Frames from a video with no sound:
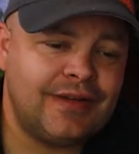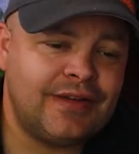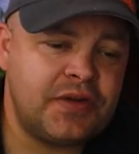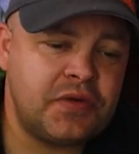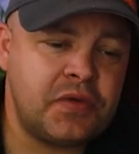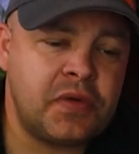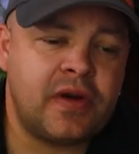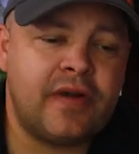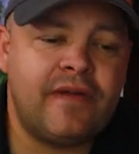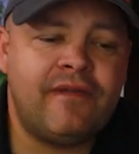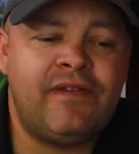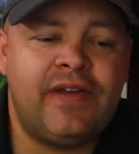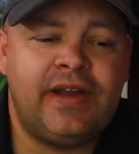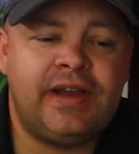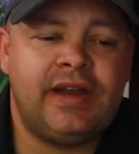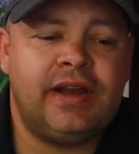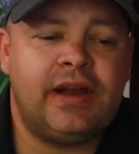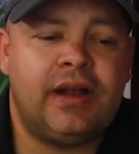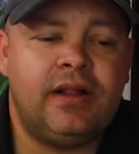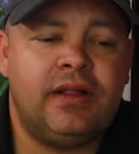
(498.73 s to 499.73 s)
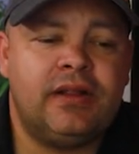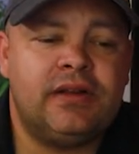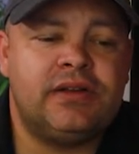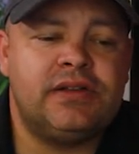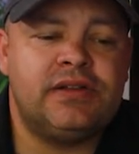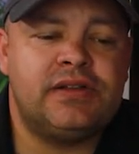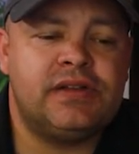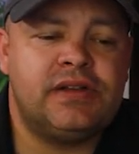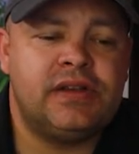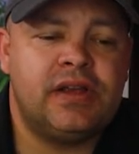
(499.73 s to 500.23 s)
Two hundred fifty
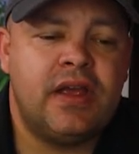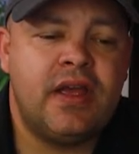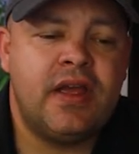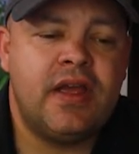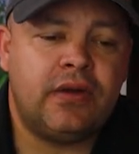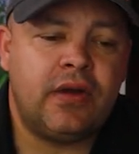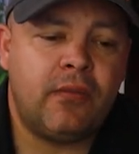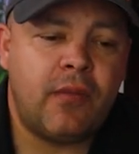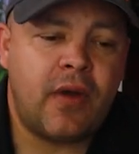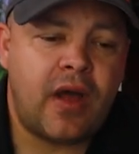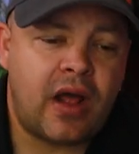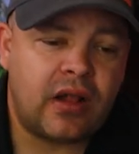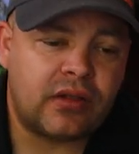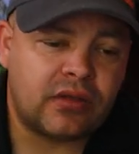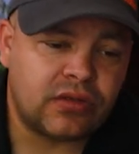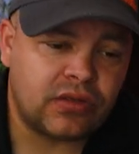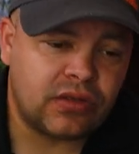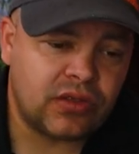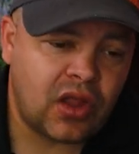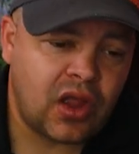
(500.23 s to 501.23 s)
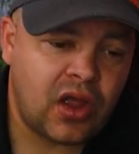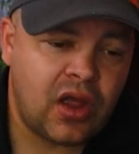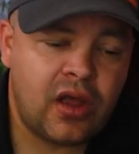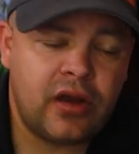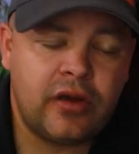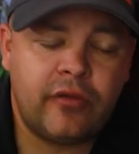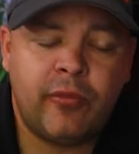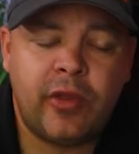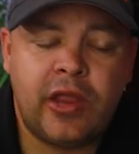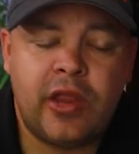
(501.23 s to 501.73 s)
dollars, uh, a
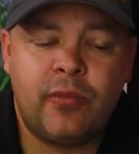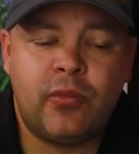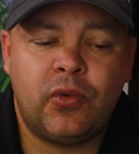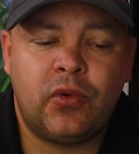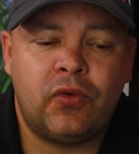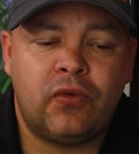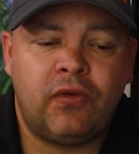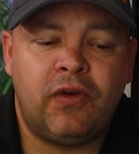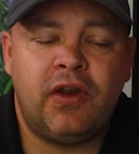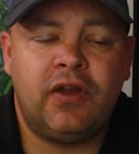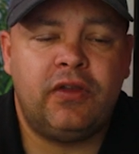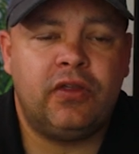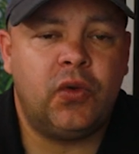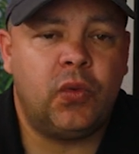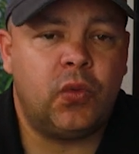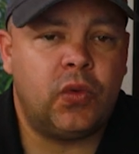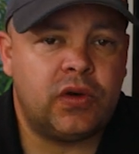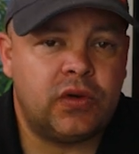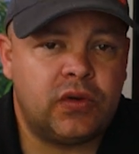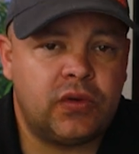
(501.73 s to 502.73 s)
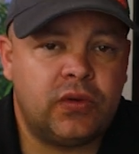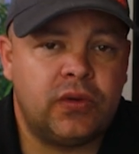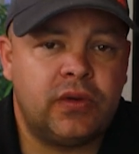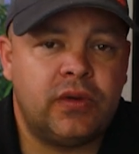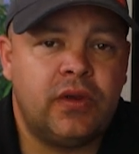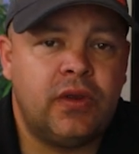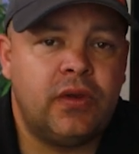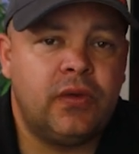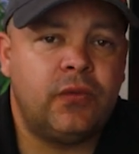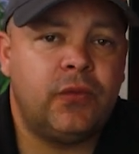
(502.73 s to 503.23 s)
lot of people around the
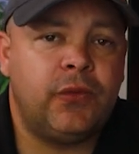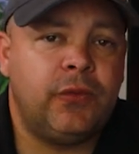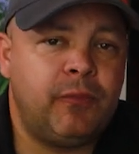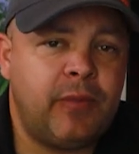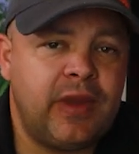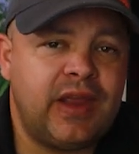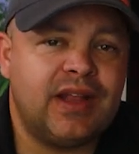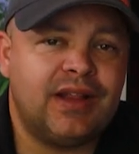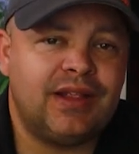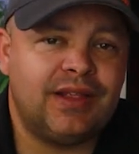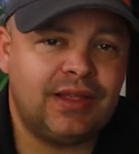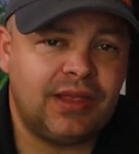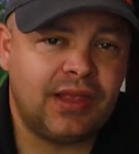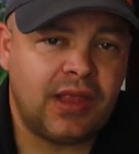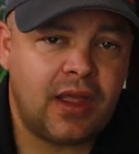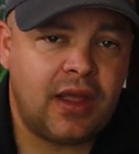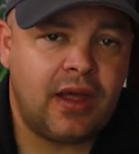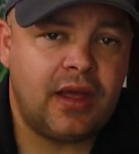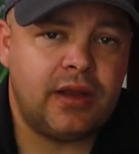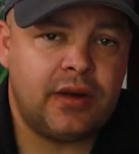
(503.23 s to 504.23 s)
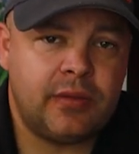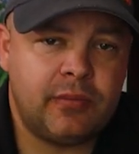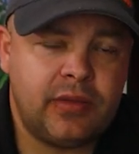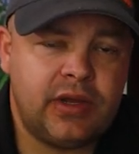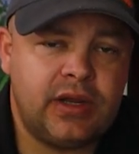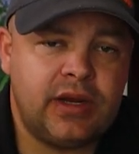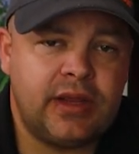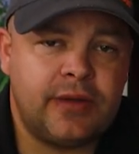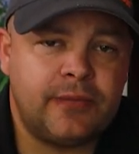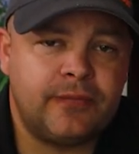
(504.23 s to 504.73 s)
world would be a lot of
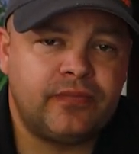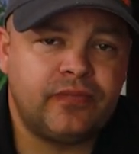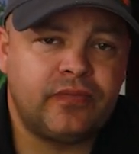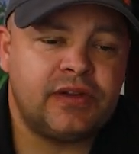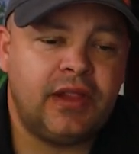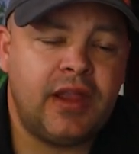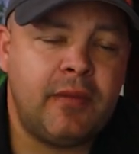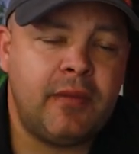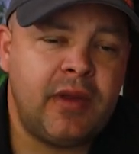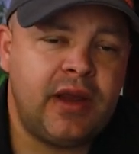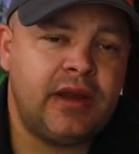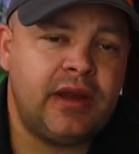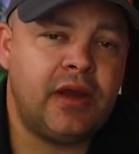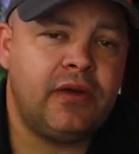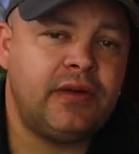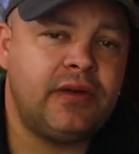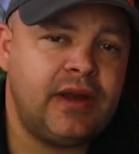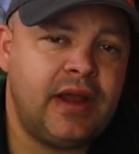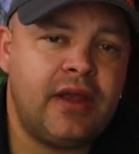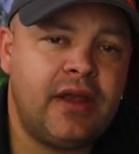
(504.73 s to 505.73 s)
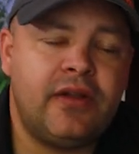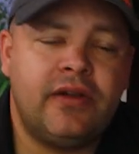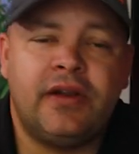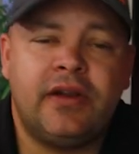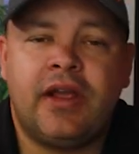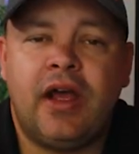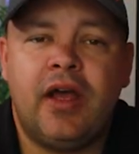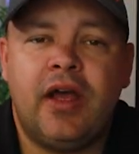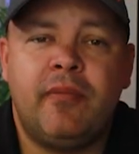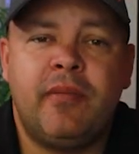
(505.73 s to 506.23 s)
money. So let me know down in
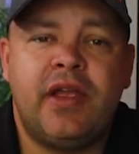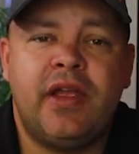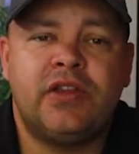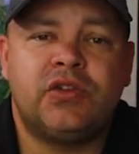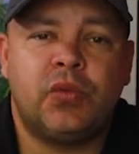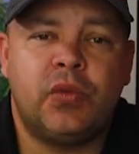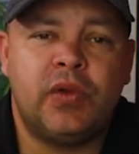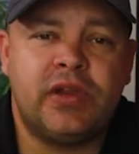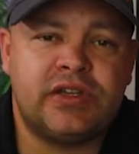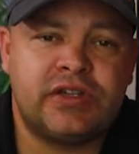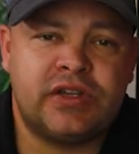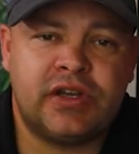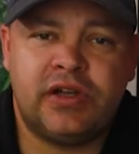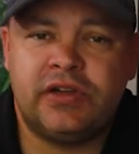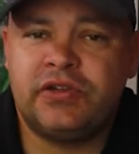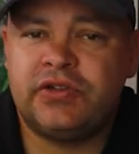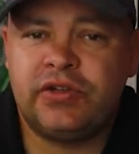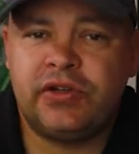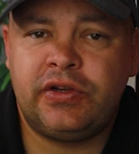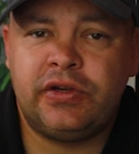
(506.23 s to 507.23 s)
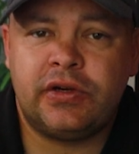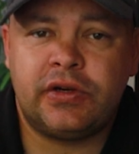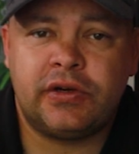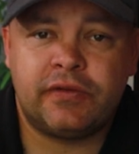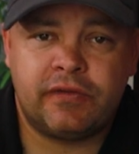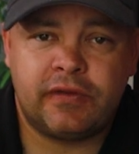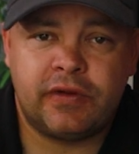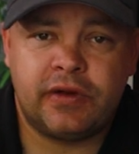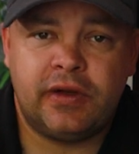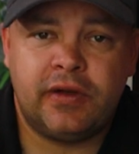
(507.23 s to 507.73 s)
the comments which country
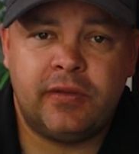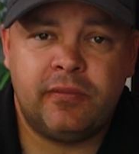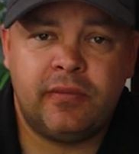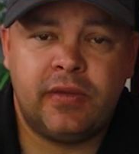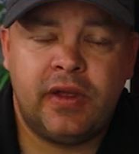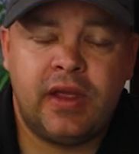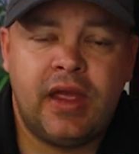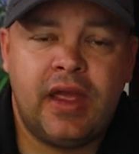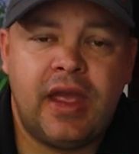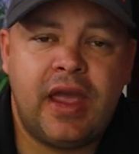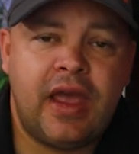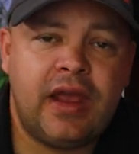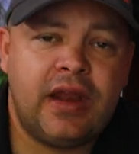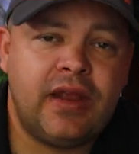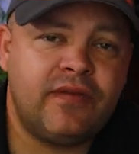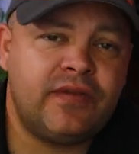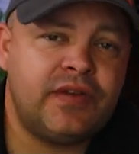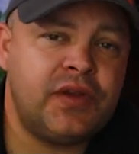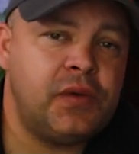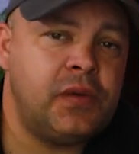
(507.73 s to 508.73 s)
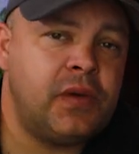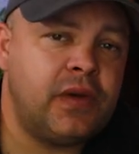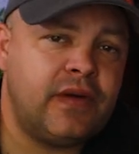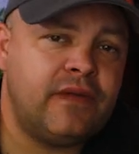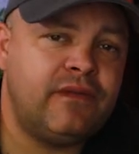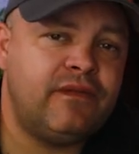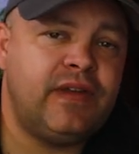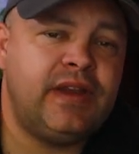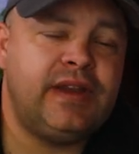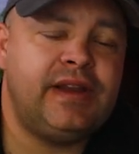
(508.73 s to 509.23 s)
you're from, and if two
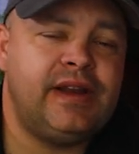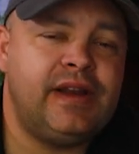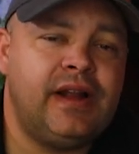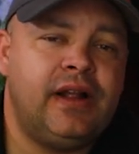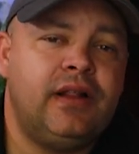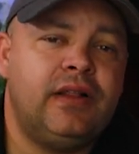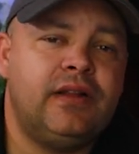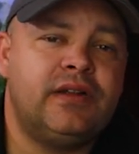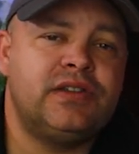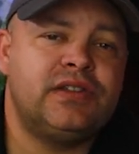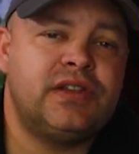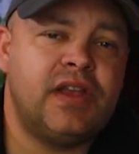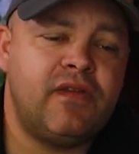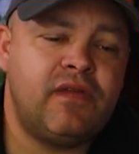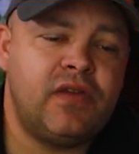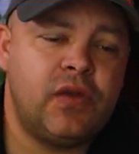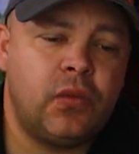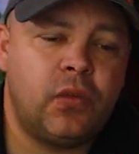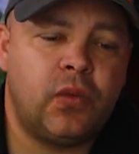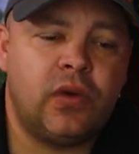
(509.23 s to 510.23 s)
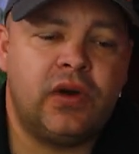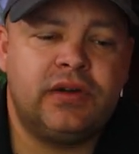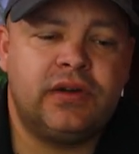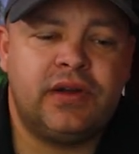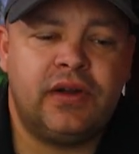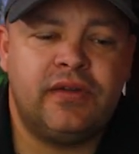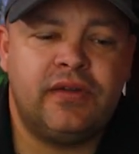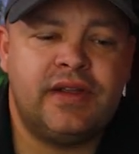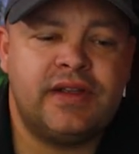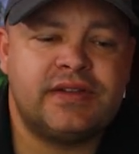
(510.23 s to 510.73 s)
hundred fifty dollars, if you
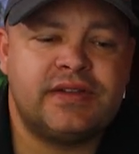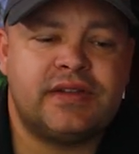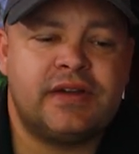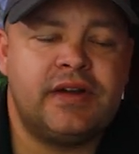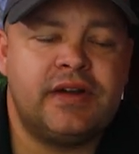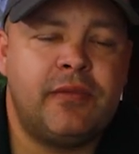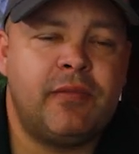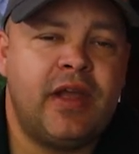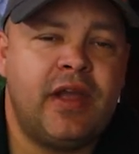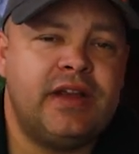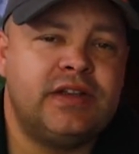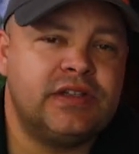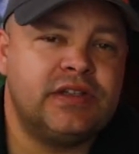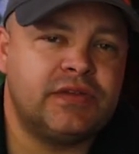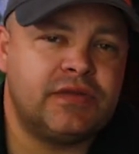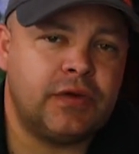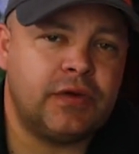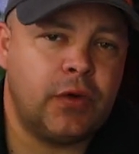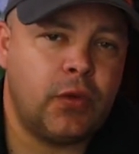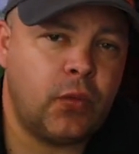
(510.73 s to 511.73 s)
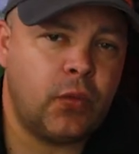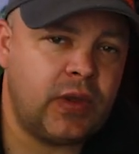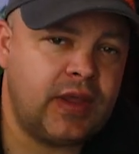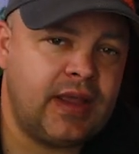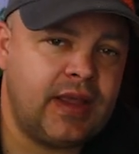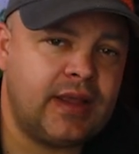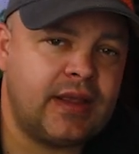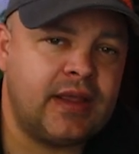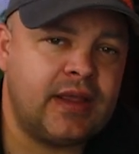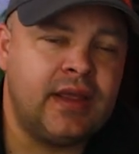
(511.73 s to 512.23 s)
worked on this thirty pages for a
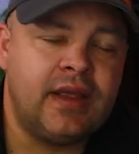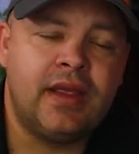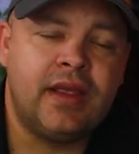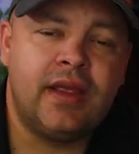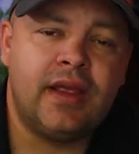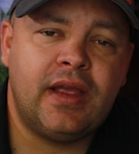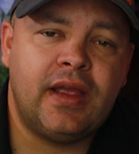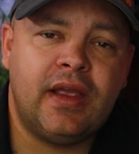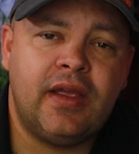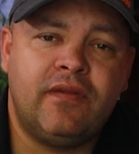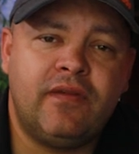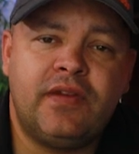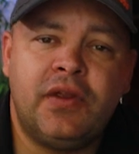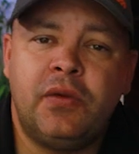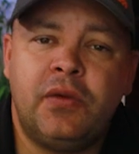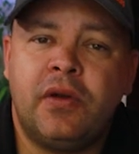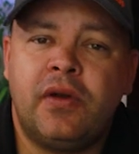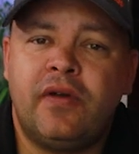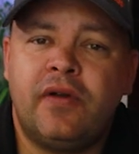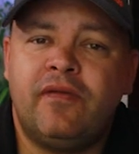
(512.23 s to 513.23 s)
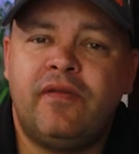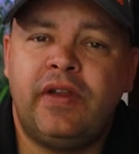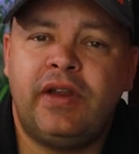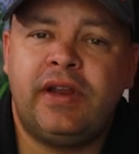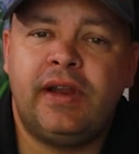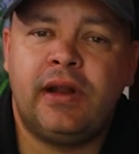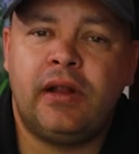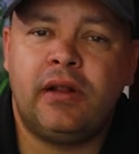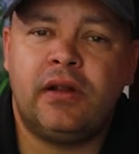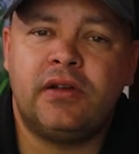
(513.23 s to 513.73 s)
week, if two hundred
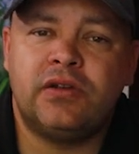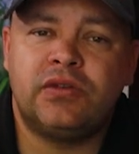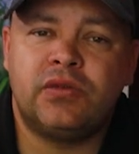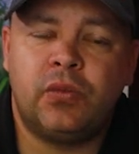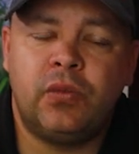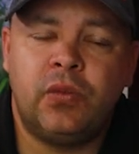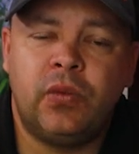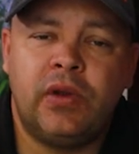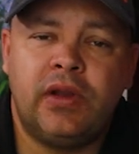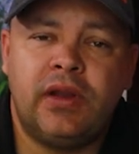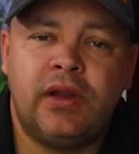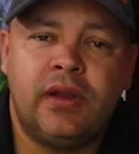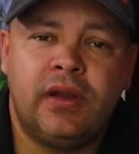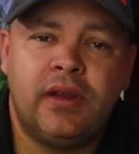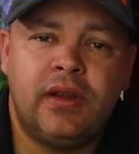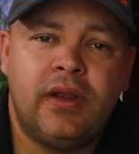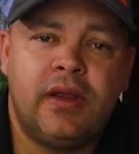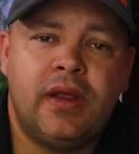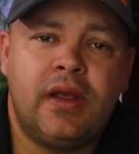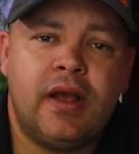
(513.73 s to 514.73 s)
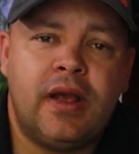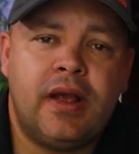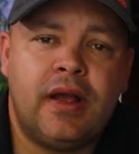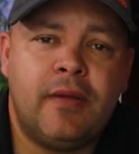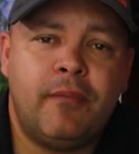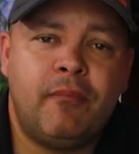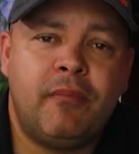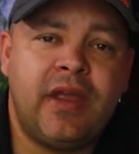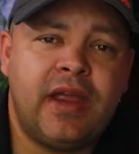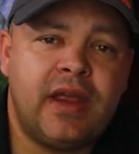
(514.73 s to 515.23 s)
fifty dollars would
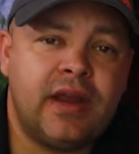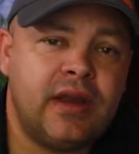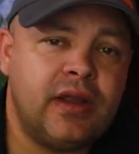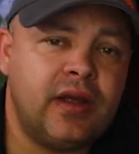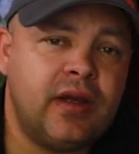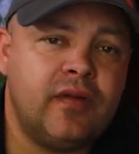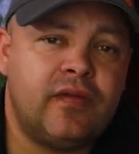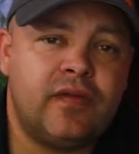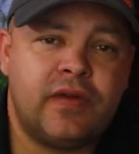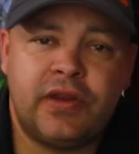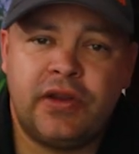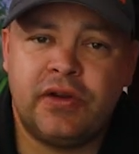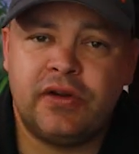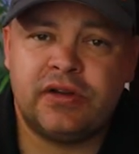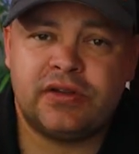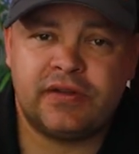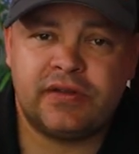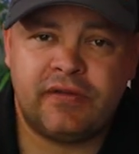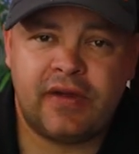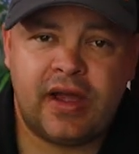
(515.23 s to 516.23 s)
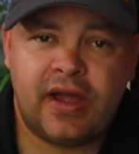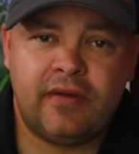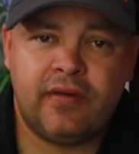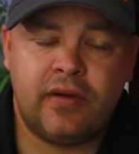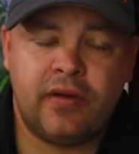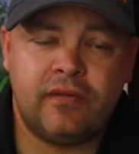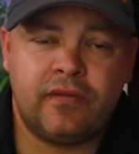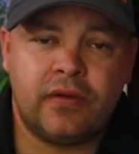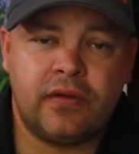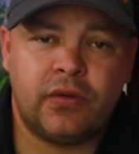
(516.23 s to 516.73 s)
uh, be enough for you to
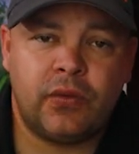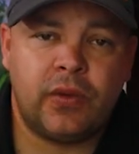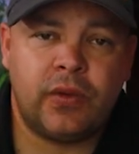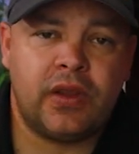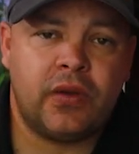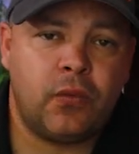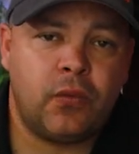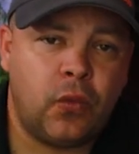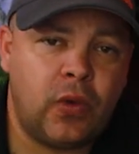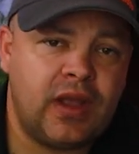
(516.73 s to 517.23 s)
survive on for the week.